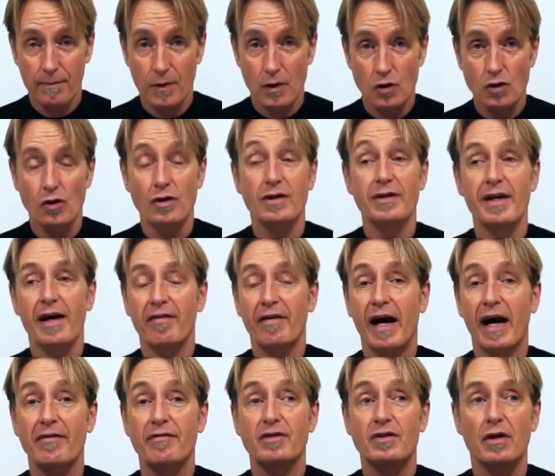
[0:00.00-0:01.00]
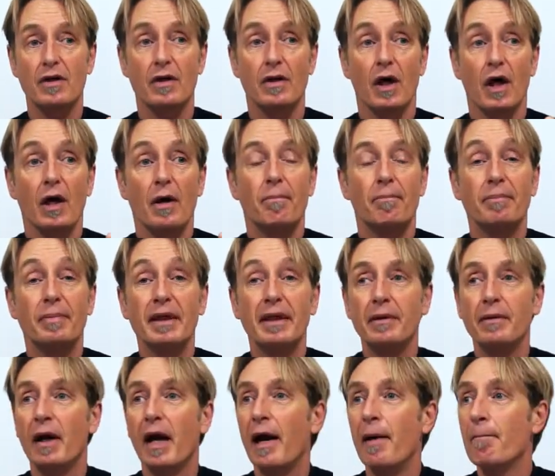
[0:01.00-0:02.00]
So you never have to
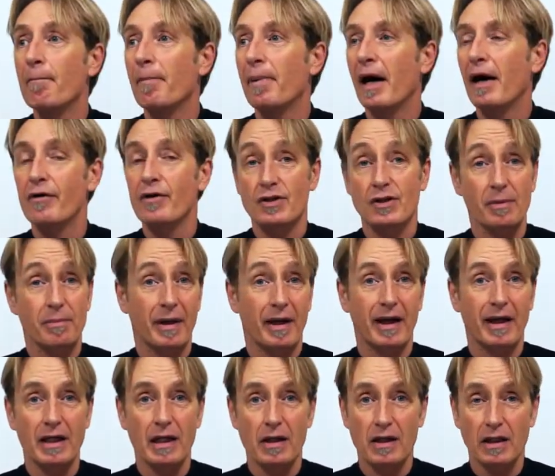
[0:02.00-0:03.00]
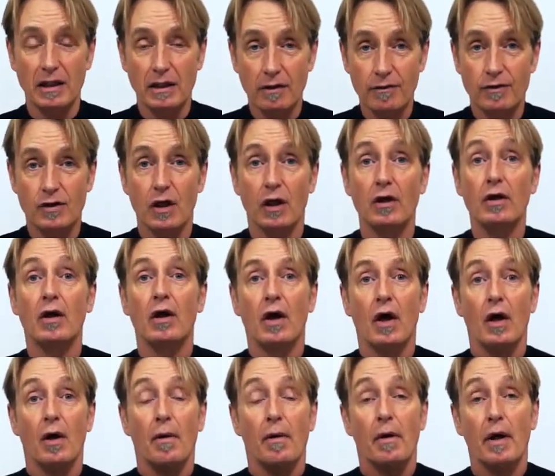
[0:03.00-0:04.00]
be embarrassed about anything you've done.
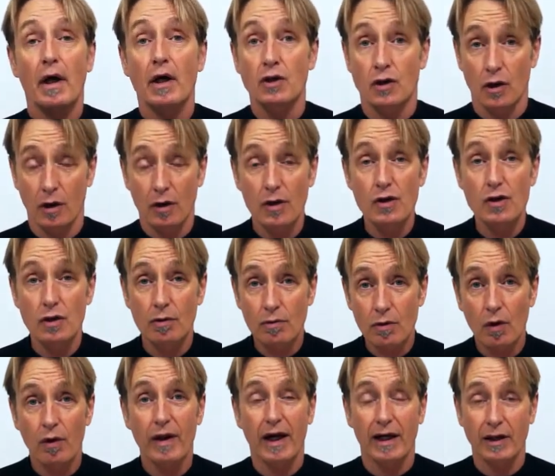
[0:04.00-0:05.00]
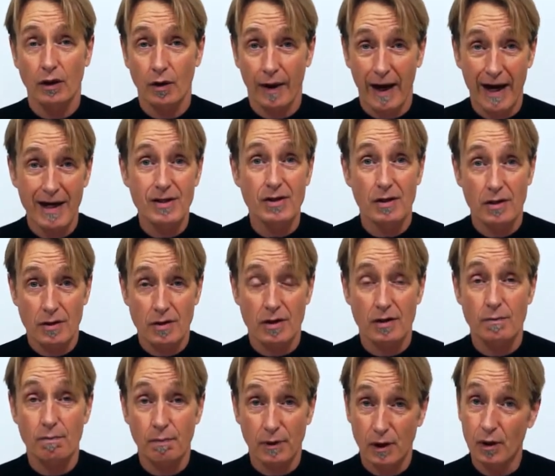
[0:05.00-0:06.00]
As long as you know that your essence
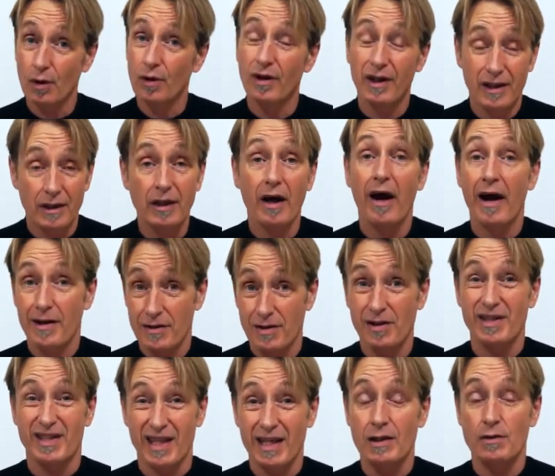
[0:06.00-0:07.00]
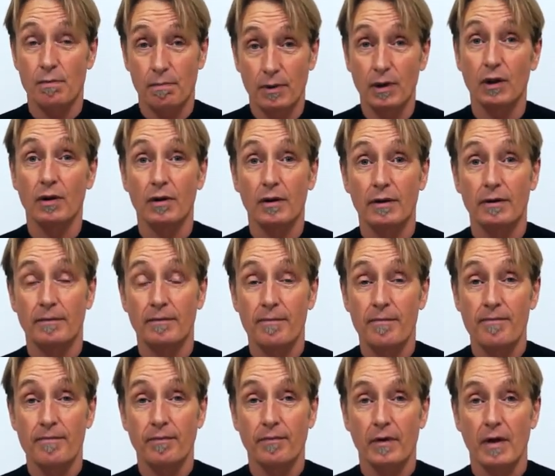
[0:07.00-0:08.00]
is pure, and your essence is pure,
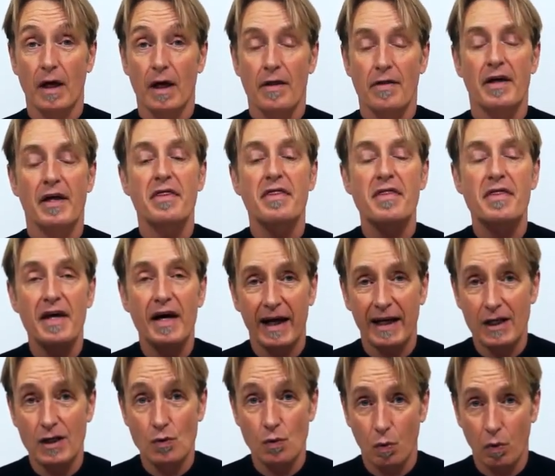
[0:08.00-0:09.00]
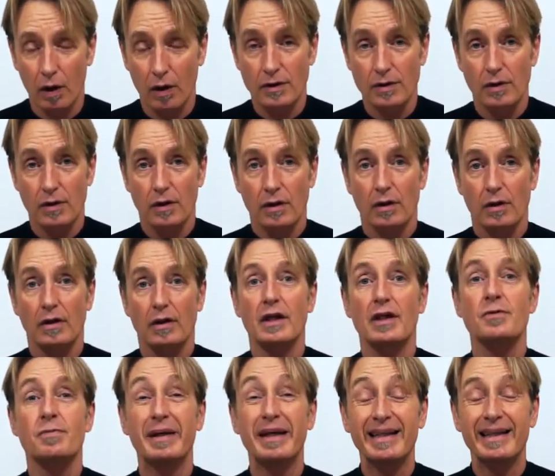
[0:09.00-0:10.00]
then that is what
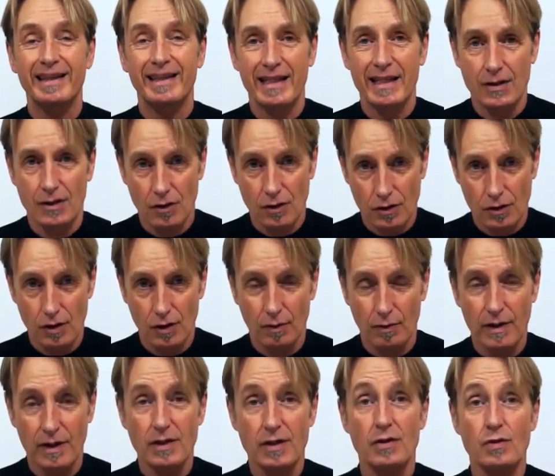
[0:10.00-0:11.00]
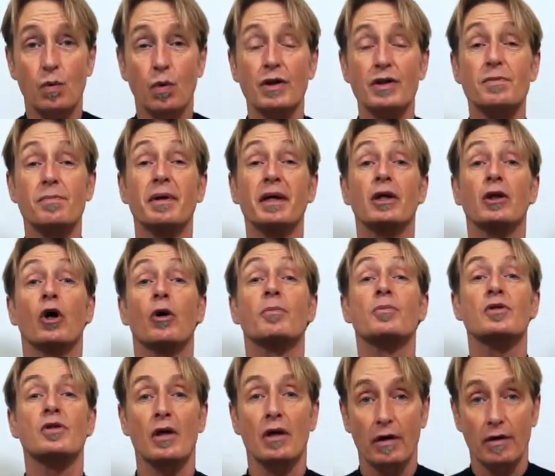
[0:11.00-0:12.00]
is being listened to. This is what's being
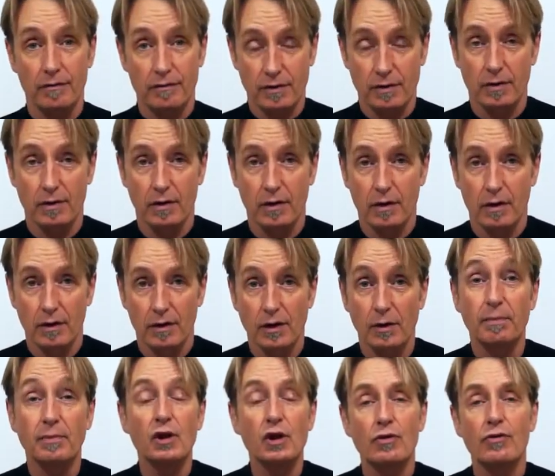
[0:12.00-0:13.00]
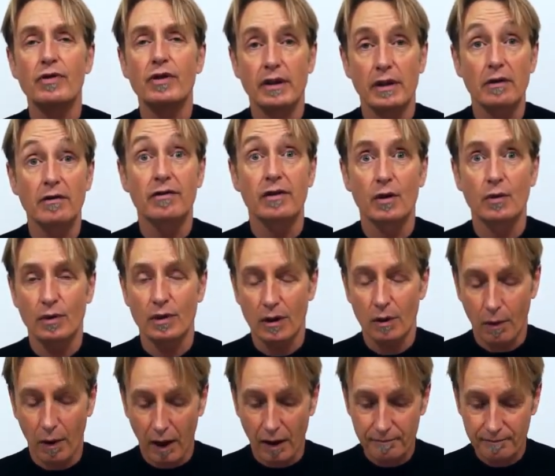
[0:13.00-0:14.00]
observed, the purity of who
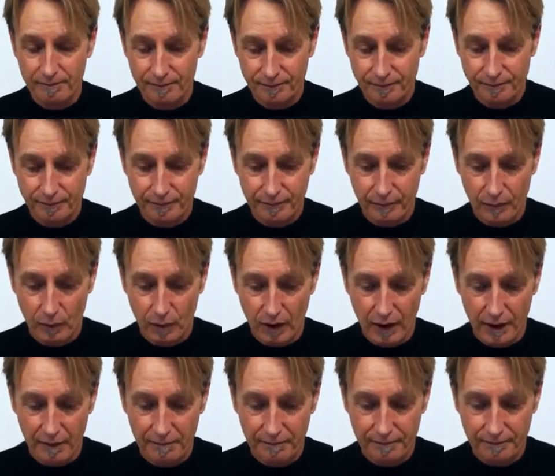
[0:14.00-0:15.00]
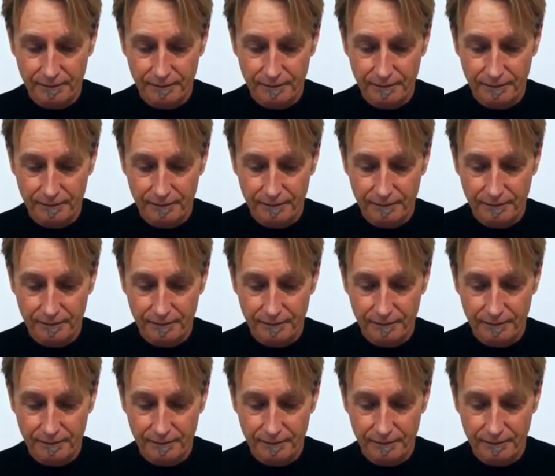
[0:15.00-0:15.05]
you are. Okay?